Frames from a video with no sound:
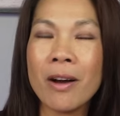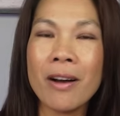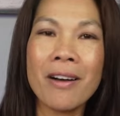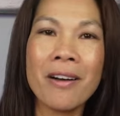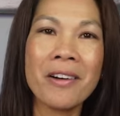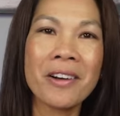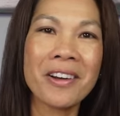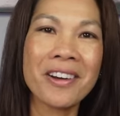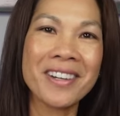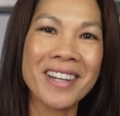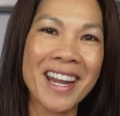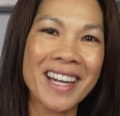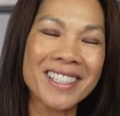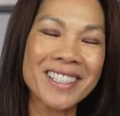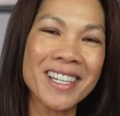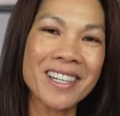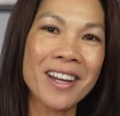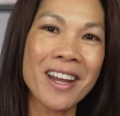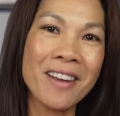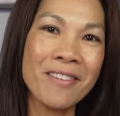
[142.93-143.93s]
or
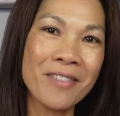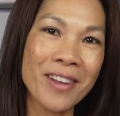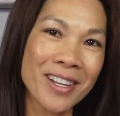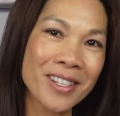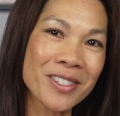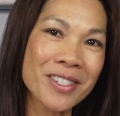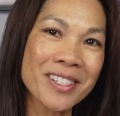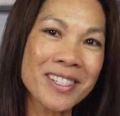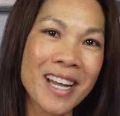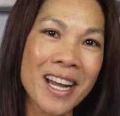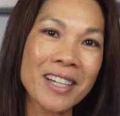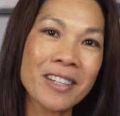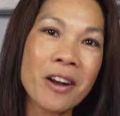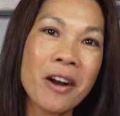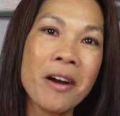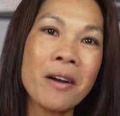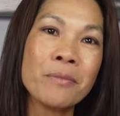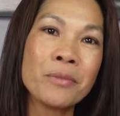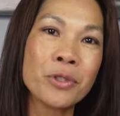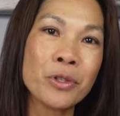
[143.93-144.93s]

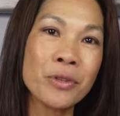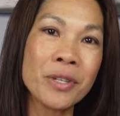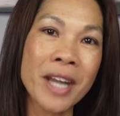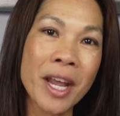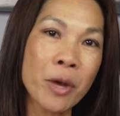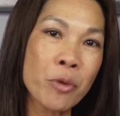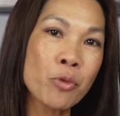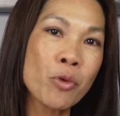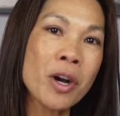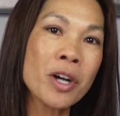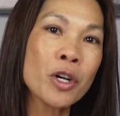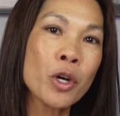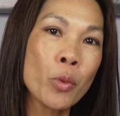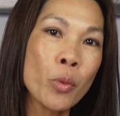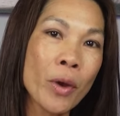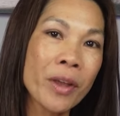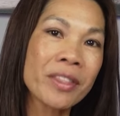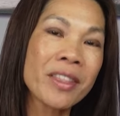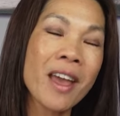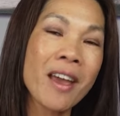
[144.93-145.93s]
connectedinvestor.com to network
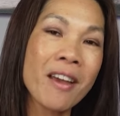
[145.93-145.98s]
with